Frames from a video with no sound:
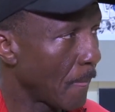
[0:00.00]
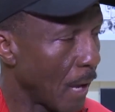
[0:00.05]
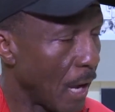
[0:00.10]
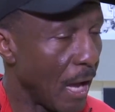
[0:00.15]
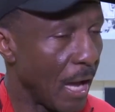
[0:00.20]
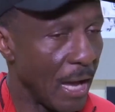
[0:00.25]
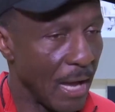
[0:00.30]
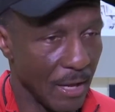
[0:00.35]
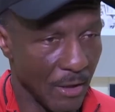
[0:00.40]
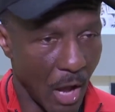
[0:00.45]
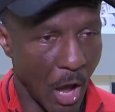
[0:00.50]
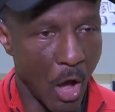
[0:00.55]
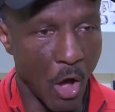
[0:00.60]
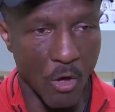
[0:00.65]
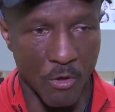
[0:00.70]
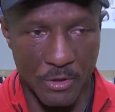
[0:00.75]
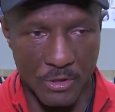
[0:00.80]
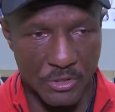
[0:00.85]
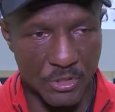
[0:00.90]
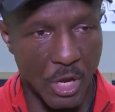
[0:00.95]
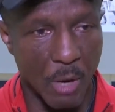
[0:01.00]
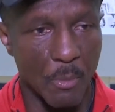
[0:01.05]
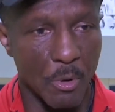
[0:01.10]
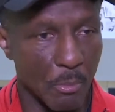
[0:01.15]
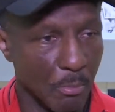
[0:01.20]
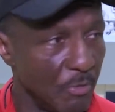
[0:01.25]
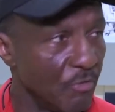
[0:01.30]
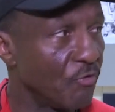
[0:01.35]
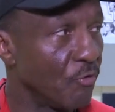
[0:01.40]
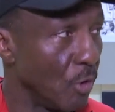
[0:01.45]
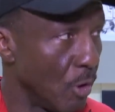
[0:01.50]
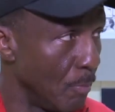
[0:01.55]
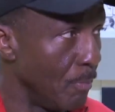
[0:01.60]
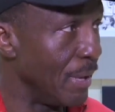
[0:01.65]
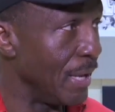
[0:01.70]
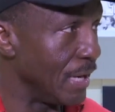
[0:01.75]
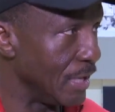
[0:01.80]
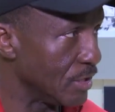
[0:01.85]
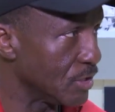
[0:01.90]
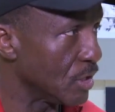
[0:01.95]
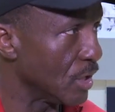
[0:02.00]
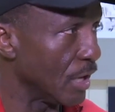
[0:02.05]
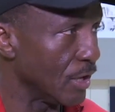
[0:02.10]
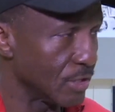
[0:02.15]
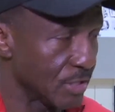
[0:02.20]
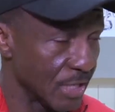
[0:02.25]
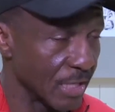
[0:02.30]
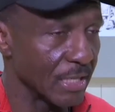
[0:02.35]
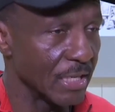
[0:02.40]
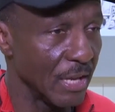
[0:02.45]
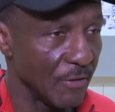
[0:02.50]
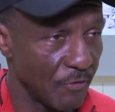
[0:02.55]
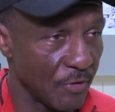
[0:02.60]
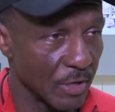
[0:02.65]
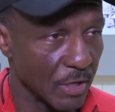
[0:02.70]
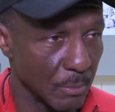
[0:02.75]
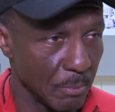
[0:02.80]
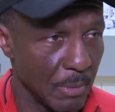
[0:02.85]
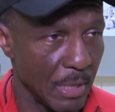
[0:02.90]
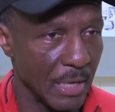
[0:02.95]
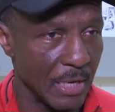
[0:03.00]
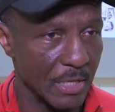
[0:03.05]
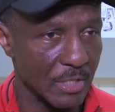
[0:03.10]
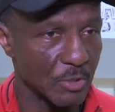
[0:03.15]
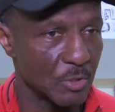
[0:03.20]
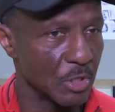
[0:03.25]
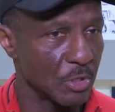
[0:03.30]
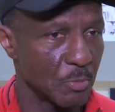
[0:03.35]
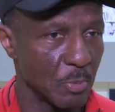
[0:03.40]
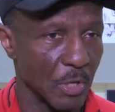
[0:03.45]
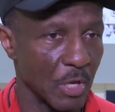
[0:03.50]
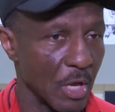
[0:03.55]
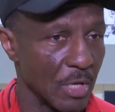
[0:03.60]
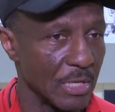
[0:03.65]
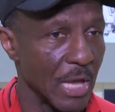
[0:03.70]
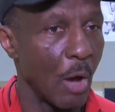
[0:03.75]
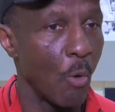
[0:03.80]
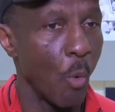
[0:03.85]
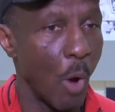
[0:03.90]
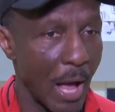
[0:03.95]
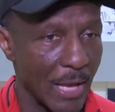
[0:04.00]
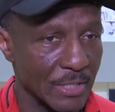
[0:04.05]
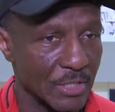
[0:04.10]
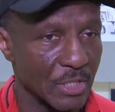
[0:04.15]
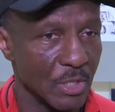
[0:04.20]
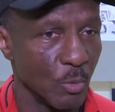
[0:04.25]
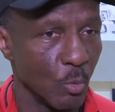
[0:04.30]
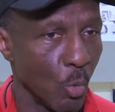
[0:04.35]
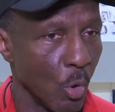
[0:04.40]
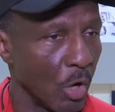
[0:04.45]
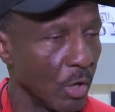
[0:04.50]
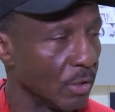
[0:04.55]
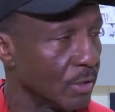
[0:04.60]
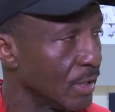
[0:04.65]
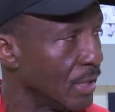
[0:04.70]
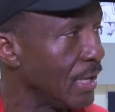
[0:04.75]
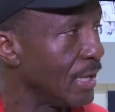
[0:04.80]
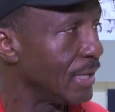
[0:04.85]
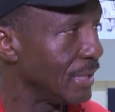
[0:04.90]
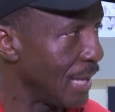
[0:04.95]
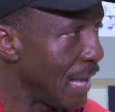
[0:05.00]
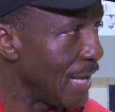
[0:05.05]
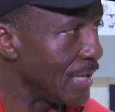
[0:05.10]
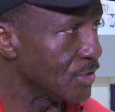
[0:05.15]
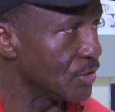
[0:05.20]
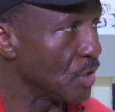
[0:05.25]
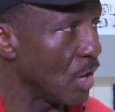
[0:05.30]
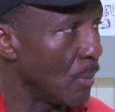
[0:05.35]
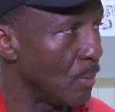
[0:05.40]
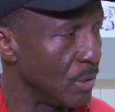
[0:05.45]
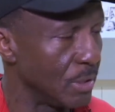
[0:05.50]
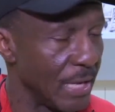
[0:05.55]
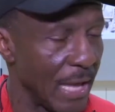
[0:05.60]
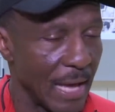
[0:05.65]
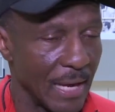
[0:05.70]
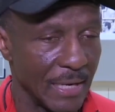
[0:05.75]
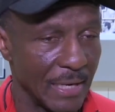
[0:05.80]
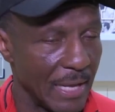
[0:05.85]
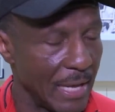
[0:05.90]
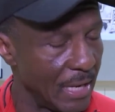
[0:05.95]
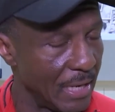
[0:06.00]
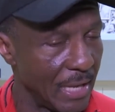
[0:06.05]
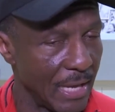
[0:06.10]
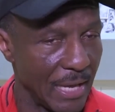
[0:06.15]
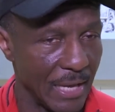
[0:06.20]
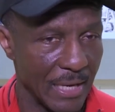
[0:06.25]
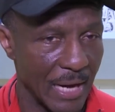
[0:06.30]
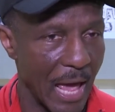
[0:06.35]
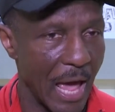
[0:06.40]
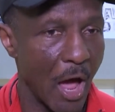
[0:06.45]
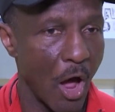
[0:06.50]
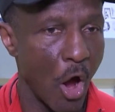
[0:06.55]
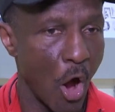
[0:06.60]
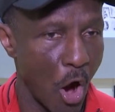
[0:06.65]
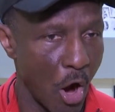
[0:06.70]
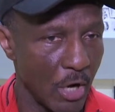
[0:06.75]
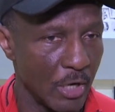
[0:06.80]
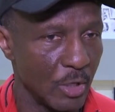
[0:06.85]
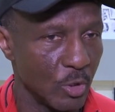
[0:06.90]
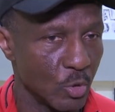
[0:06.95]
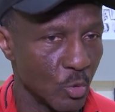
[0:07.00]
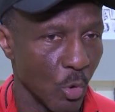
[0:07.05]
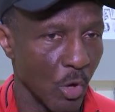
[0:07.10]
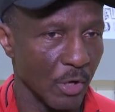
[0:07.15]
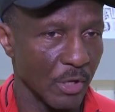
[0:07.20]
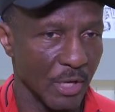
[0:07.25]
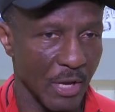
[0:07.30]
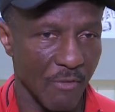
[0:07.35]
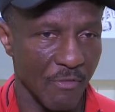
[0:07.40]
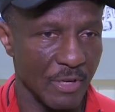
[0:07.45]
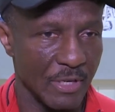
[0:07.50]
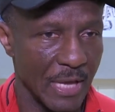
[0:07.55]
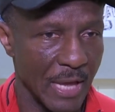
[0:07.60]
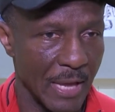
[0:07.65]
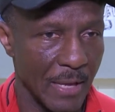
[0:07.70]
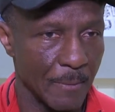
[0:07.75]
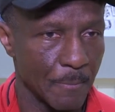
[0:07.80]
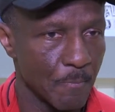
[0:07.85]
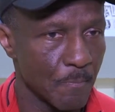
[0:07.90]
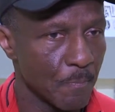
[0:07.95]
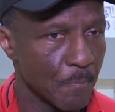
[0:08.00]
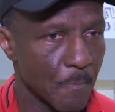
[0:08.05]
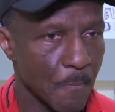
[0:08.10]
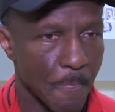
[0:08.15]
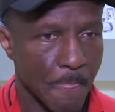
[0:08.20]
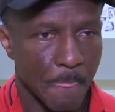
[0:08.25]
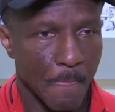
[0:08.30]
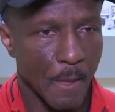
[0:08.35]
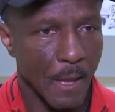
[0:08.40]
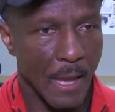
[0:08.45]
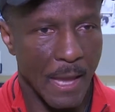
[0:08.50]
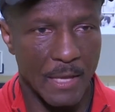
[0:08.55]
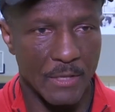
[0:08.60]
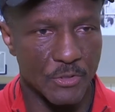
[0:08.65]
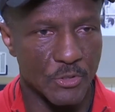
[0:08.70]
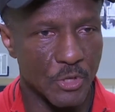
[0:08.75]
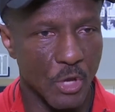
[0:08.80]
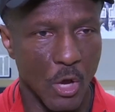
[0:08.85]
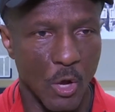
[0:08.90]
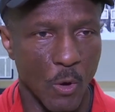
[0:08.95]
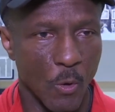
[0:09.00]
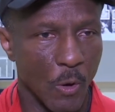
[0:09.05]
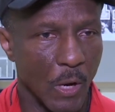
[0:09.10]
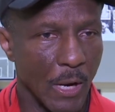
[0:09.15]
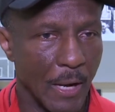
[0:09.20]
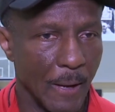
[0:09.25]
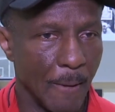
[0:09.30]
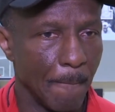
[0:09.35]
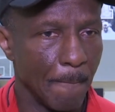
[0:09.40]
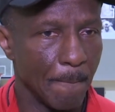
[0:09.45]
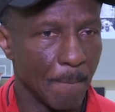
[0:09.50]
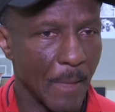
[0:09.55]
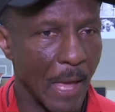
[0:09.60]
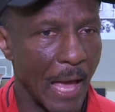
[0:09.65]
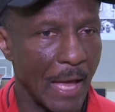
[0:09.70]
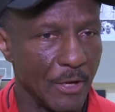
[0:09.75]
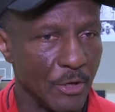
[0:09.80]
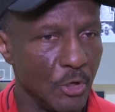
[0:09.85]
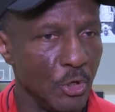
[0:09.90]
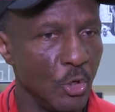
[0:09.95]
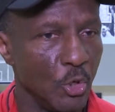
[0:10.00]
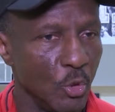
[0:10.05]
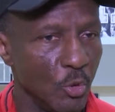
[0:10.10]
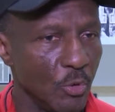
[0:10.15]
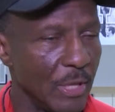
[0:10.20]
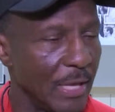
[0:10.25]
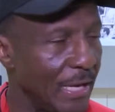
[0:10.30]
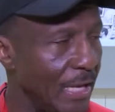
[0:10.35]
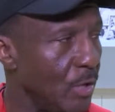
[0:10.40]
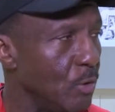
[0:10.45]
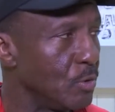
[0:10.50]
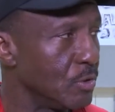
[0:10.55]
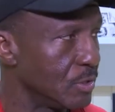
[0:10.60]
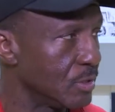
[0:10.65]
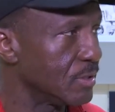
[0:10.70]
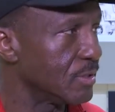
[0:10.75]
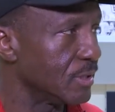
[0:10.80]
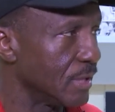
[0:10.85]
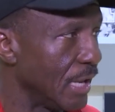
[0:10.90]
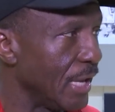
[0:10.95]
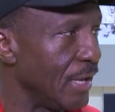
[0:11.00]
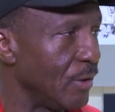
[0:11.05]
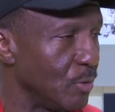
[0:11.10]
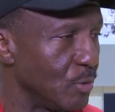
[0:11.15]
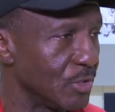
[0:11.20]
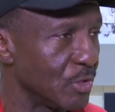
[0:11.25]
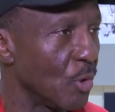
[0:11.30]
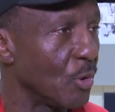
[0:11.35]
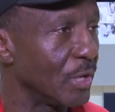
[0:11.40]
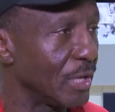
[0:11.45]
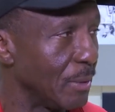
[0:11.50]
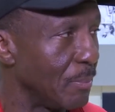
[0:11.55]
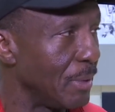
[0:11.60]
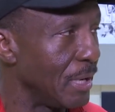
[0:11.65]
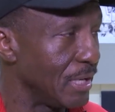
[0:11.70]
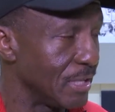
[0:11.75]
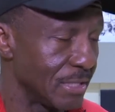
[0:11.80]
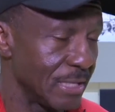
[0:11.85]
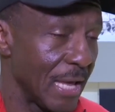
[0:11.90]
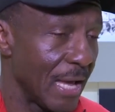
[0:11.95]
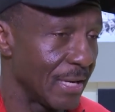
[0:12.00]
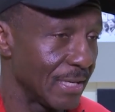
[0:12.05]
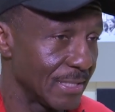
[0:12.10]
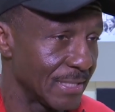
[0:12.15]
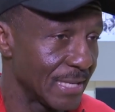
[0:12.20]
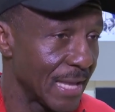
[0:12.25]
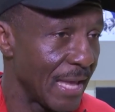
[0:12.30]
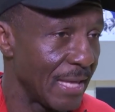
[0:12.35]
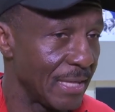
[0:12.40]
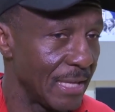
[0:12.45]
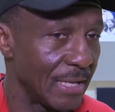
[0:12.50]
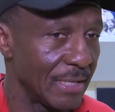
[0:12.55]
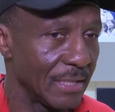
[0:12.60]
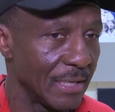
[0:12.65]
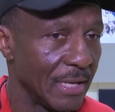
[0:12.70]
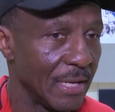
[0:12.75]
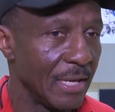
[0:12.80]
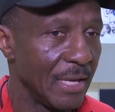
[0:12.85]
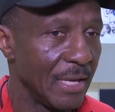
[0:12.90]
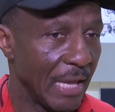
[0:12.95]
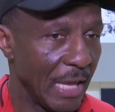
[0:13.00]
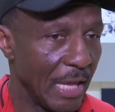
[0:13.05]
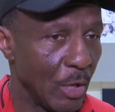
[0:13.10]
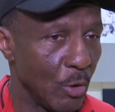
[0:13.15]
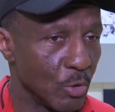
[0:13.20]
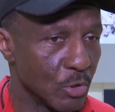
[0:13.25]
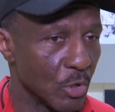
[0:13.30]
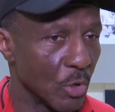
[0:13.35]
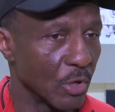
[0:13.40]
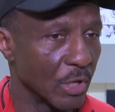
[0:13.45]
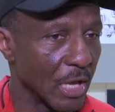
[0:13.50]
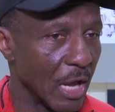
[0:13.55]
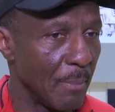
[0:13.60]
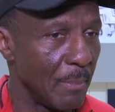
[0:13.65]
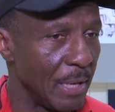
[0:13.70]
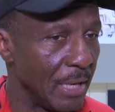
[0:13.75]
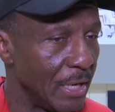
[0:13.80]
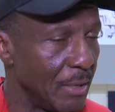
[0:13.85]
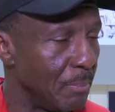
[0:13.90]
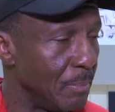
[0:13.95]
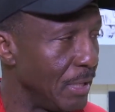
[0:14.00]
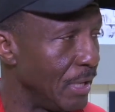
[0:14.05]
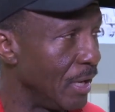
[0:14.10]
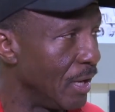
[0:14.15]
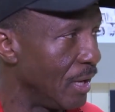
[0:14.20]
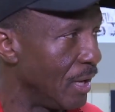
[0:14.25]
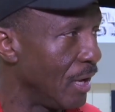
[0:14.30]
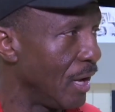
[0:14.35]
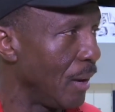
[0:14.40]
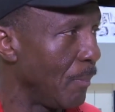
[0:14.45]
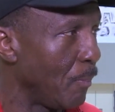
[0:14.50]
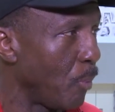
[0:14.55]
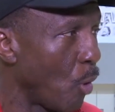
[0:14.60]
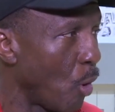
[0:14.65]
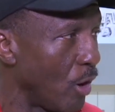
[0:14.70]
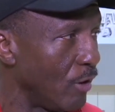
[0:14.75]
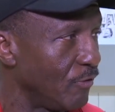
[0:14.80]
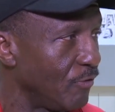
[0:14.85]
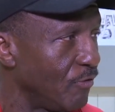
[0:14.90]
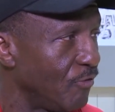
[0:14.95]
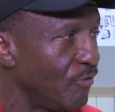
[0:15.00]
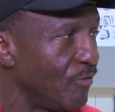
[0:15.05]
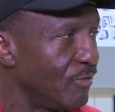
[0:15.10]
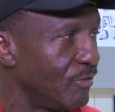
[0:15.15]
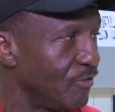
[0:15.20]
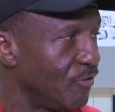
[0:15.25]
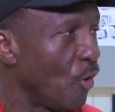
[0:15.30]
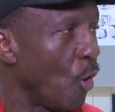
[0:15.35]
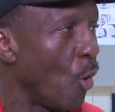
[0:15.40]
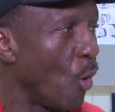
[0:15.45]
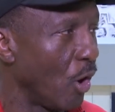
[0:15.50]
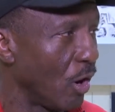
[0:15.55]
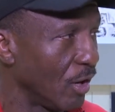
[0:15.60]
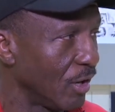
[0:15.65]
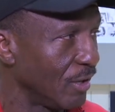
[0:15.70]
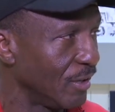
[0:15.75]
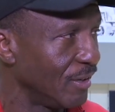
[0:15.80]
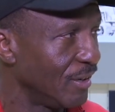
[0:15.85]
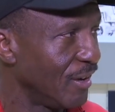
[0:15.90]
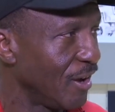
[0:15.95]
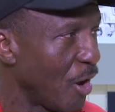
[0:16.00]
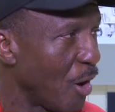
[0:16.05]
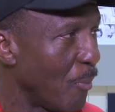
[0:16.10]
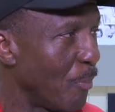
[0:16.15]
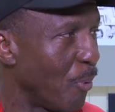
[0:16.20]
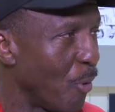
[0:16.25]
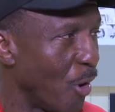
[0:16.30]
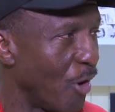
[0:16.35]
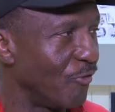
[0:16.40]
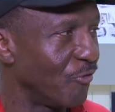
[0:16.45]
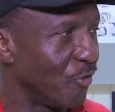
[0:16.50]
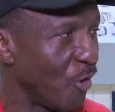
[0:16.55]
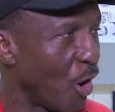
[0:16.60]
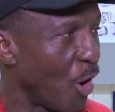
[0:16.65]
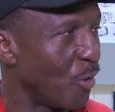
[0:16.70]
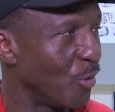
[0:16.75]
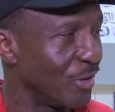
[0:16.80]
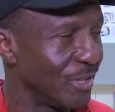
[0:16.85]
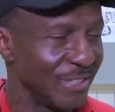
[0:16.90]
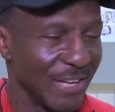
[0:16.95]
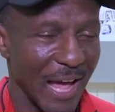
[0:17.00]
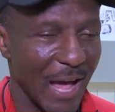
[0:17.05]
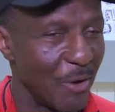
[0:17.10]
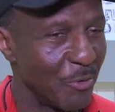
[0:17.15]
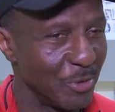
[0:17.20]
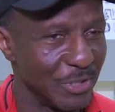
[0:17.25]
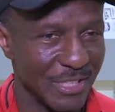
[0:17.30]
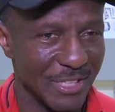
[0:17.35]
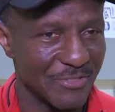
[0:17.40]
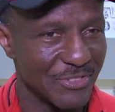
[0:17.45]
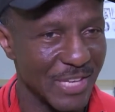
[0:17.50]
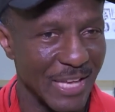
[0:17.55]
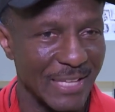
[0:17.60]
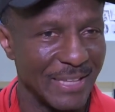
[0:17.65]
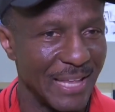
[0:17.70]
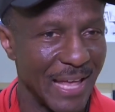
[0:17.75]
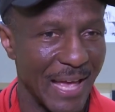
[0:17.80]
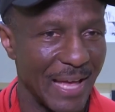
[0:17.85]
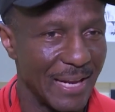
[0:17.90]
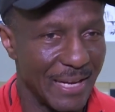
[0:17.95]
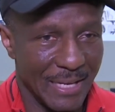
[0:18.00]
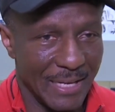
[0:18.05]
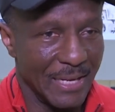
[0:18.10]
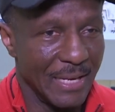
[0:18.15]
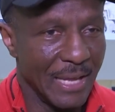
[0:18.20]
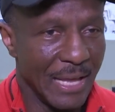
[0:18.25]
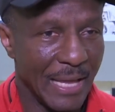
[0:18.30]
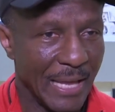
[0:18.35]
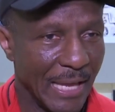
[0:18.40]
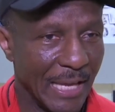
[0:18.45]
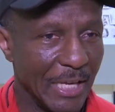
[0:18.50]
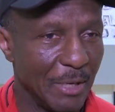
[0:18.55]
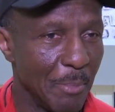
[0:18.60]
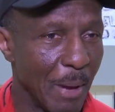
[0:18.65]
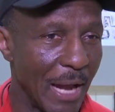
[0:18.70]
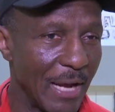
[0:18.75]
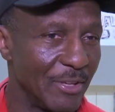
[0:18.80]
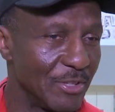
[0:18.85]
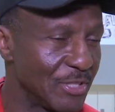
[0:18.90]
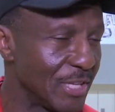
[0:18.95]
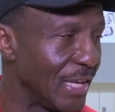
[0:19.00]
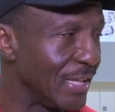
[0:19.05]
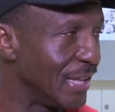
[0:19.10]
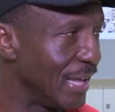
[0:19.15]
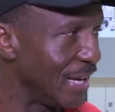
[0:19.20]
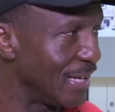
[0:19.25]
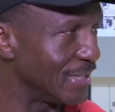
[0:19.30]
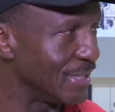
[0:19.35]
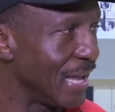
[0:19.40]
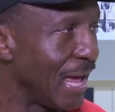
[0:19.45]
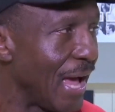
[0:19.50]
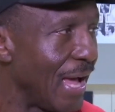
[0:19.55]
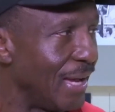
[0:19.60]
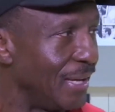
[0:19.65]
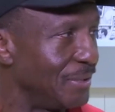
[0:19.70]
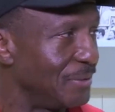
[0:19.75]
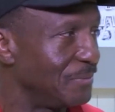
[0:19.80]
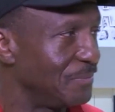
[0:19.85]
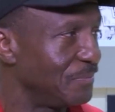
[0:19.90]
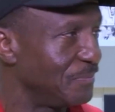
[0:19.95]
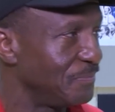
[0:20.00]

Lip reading: all the summer minutes, significant minutes, just because I watched him work last summer down in L.A. and how hard he was working every day. And so I knew that he was going to get minutes. Now, to say that he was going to come in and be a point four, a point forward, I wouldn't have said that. And anybody who said that is lying.